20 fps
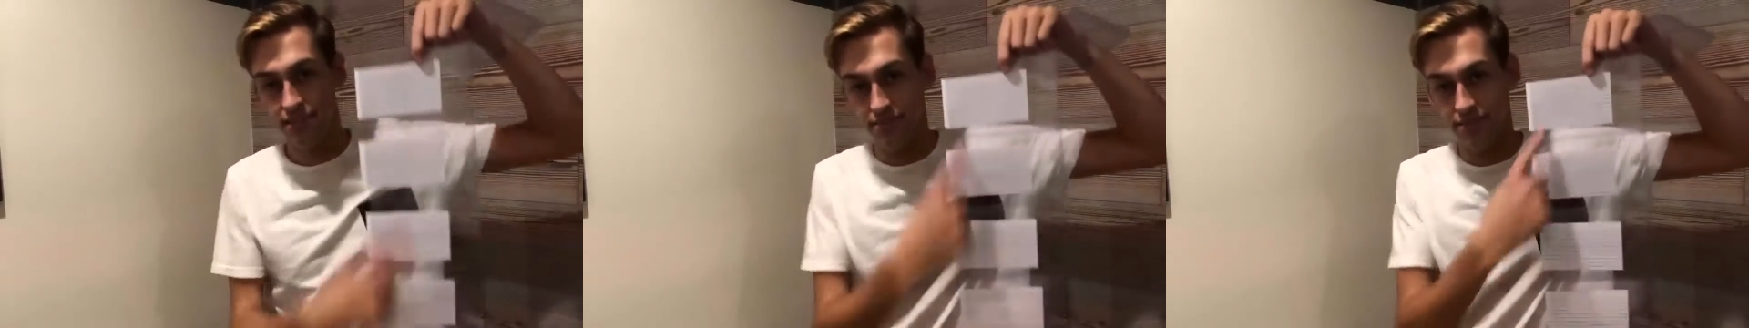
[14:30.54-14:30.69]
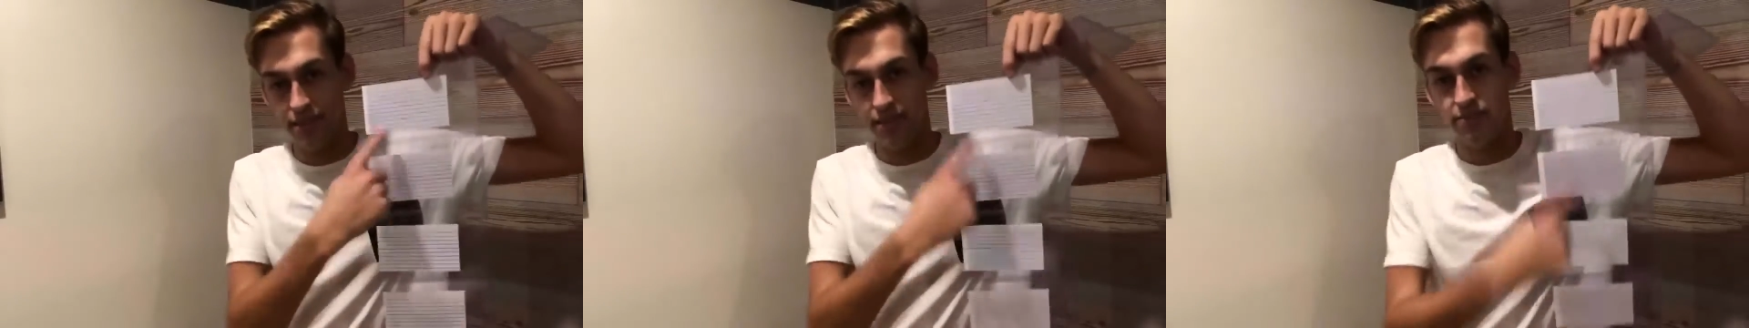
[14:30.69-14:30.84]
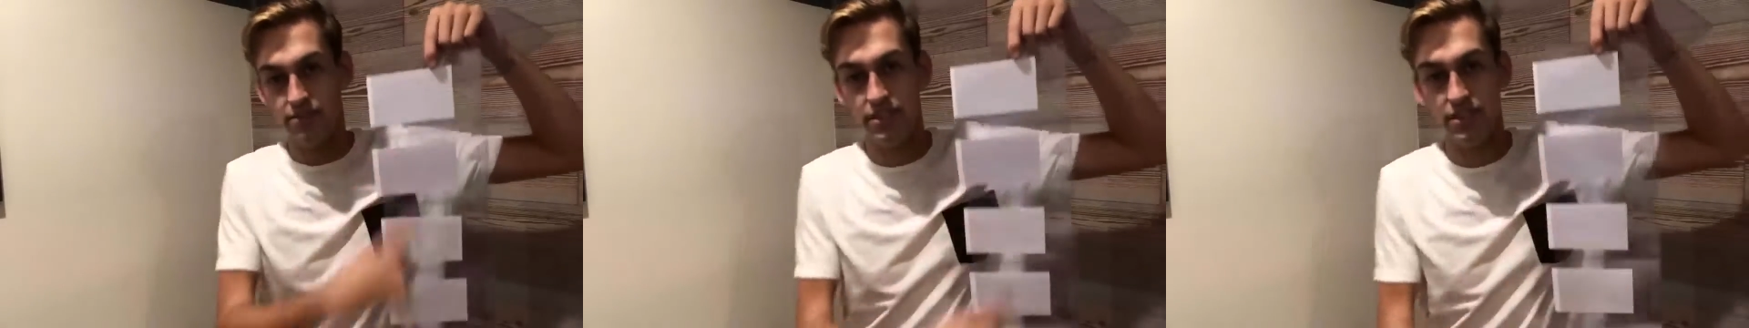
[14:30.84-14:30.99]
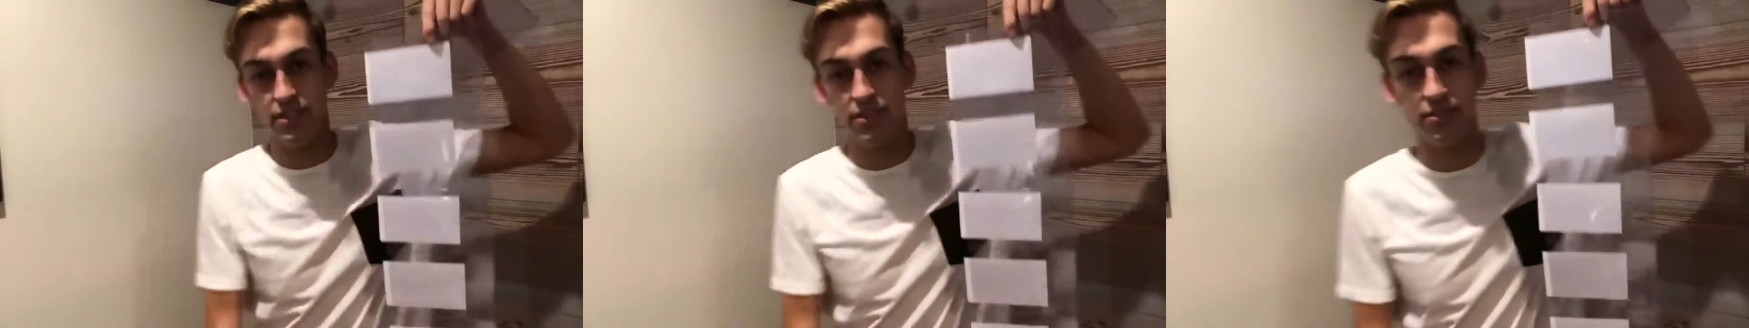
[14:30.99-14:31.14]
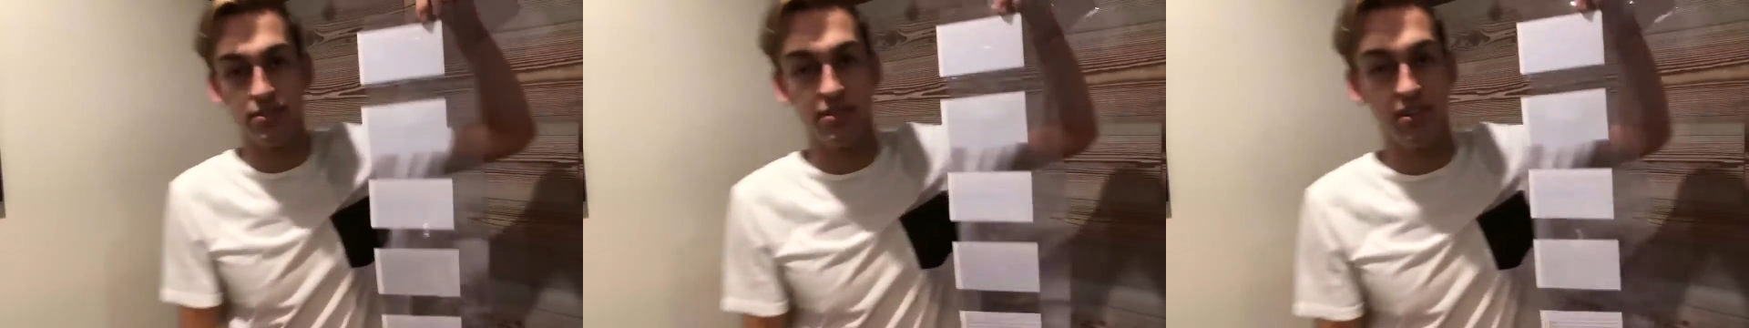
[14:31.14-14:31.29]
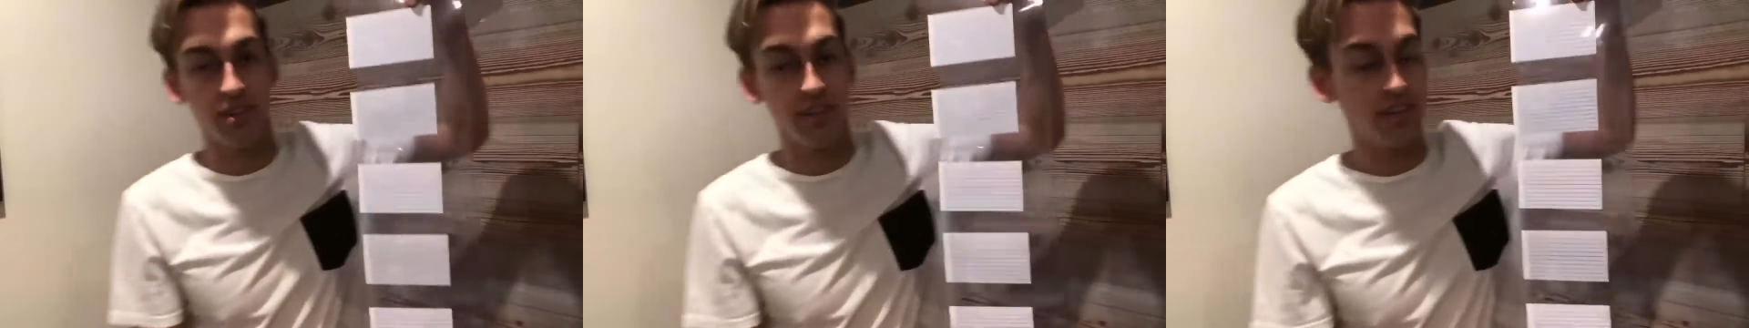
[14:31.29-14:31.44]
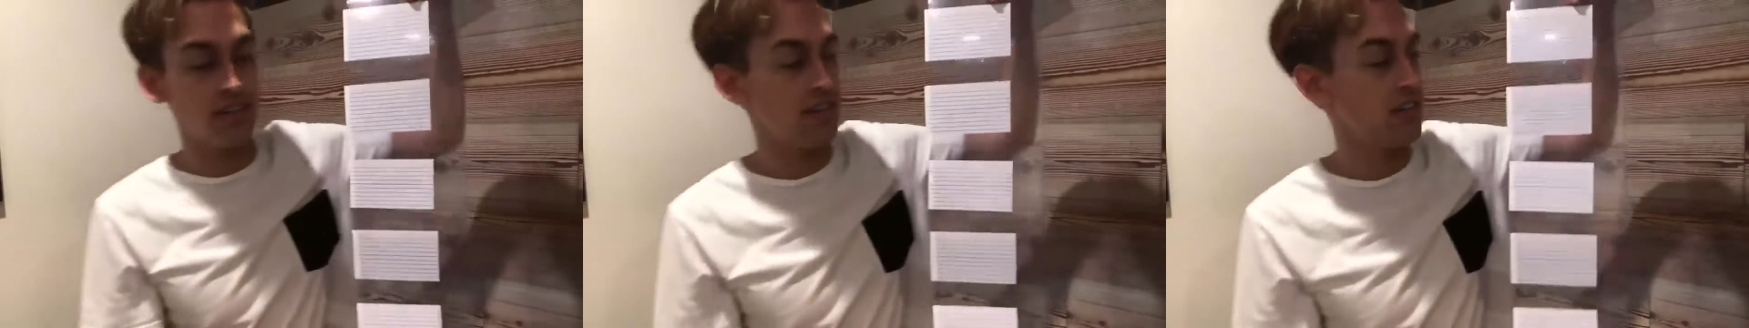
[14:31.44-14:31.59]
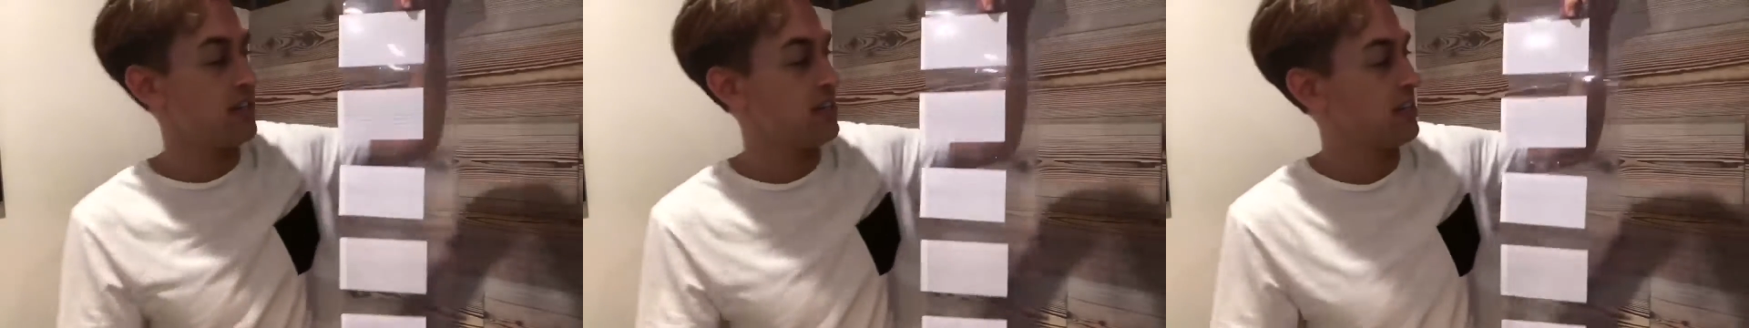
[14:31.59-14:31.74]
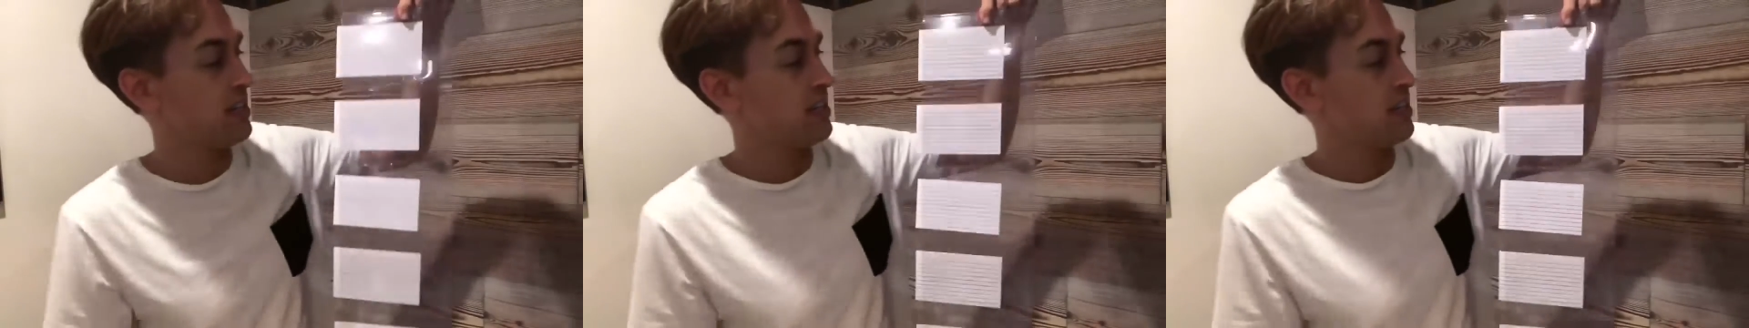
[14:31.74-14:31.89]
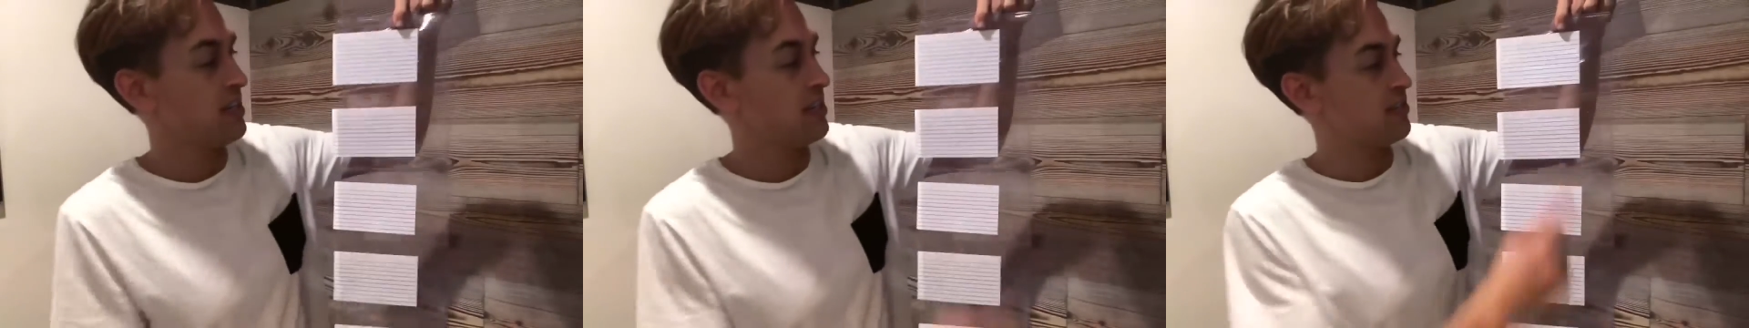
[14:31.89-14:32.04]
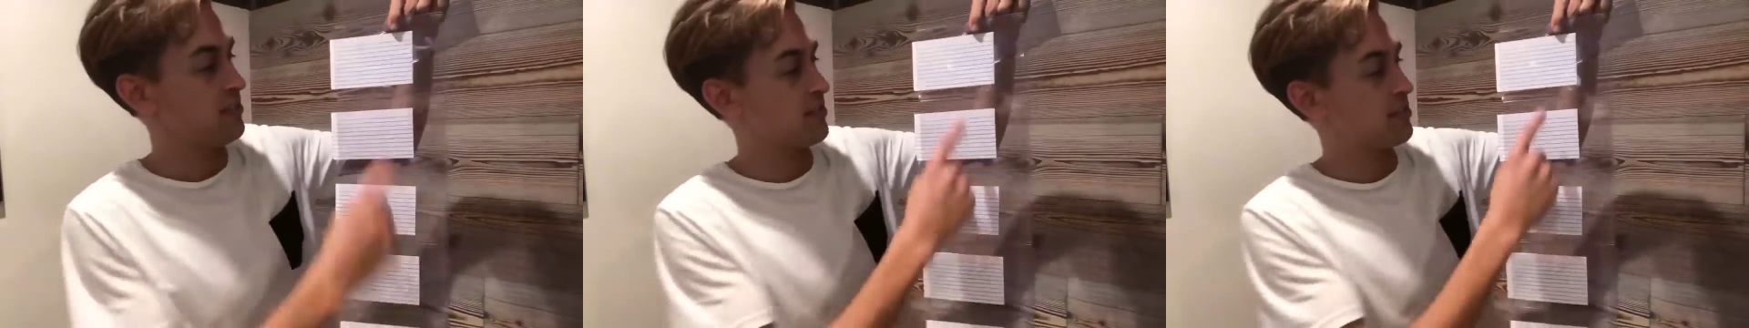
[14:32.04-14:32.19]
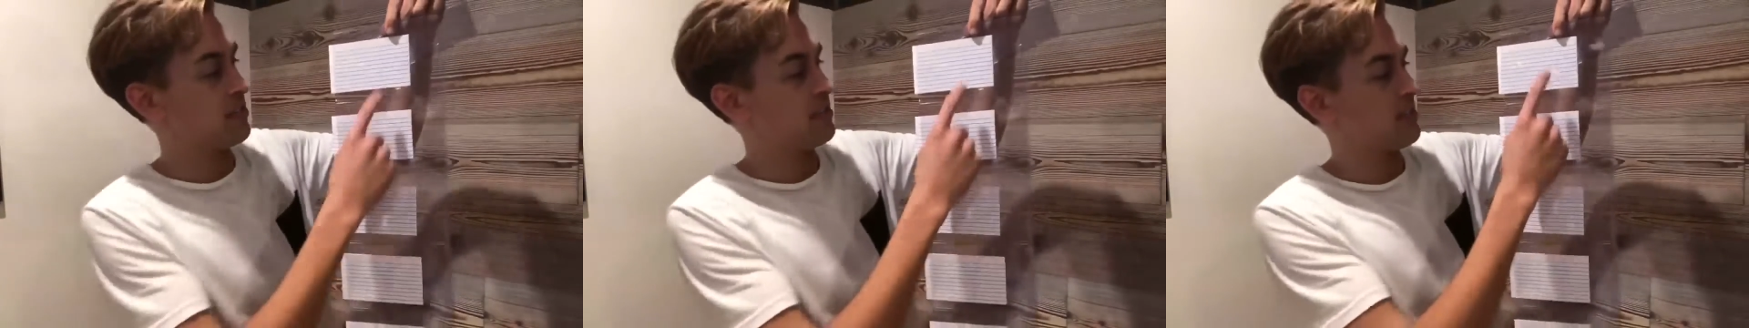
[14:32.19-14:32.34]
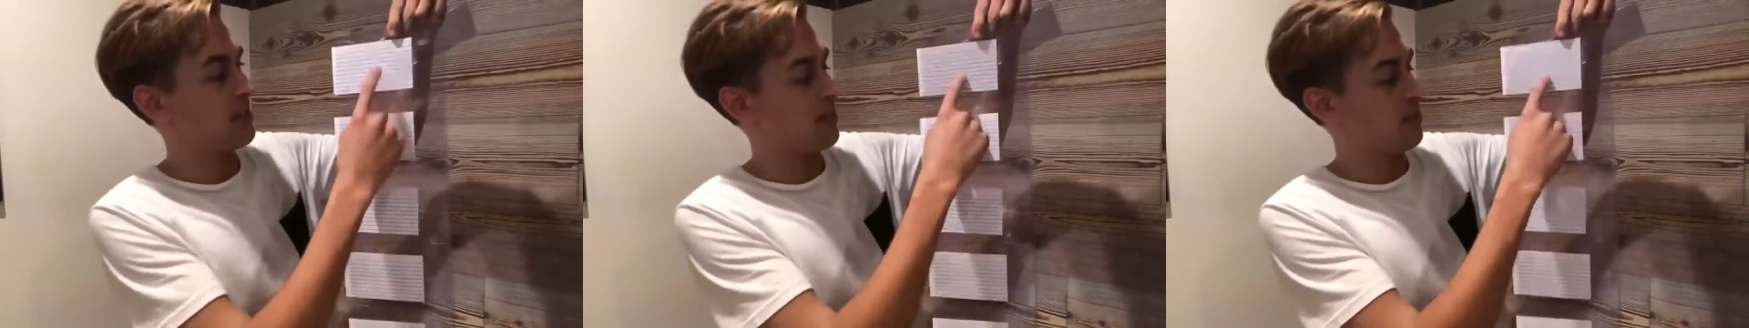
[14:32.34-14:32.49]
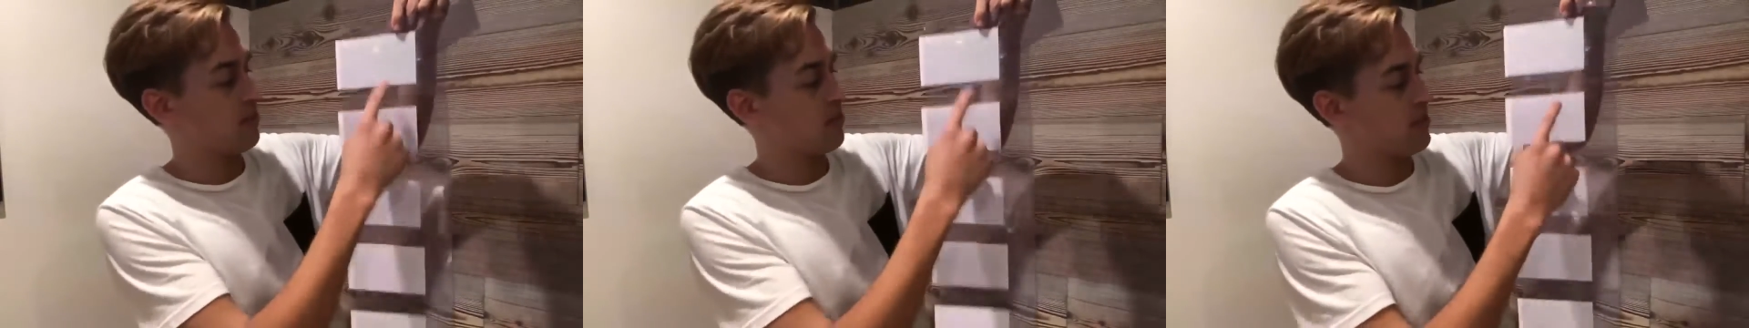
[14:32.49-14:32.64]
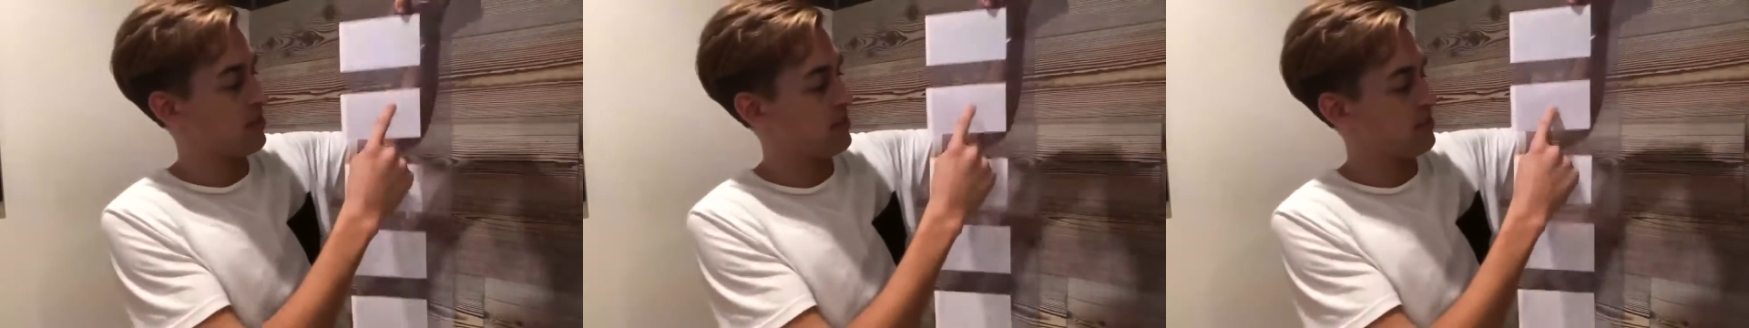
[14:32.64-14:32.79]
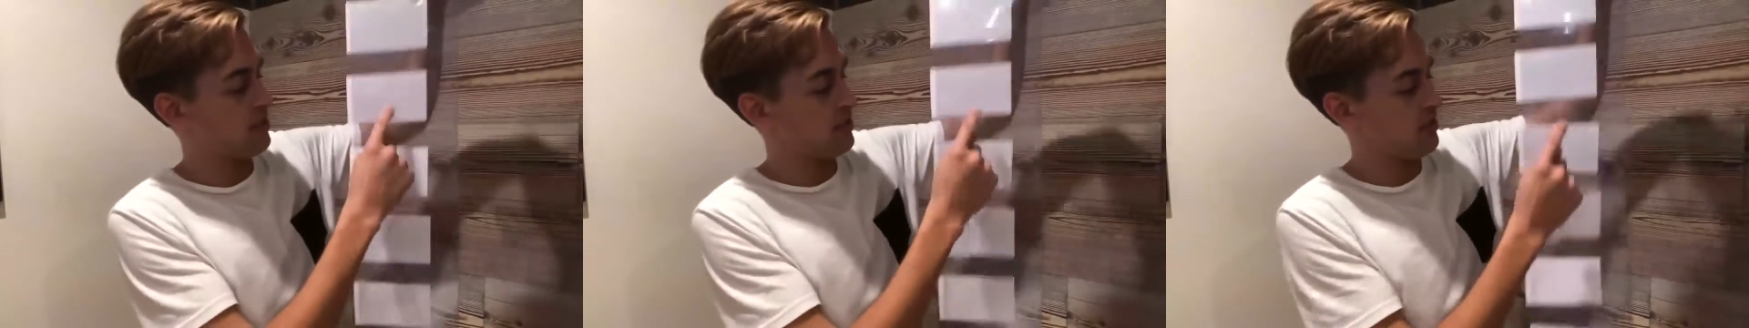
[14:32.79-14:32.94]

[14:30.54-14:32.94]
of every note card, you could say 1,